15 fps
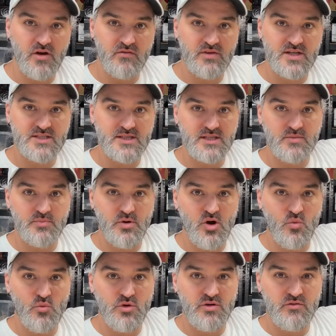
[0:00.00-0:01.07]
I've listed the
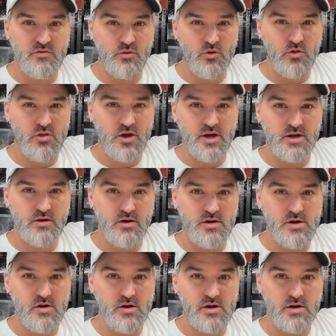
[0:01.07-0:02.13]
bottom one for
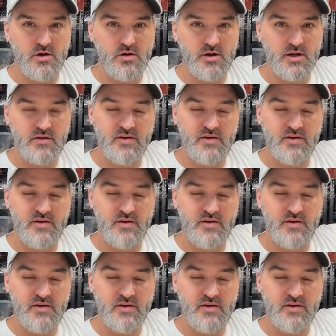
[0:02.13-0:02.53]
£39.99.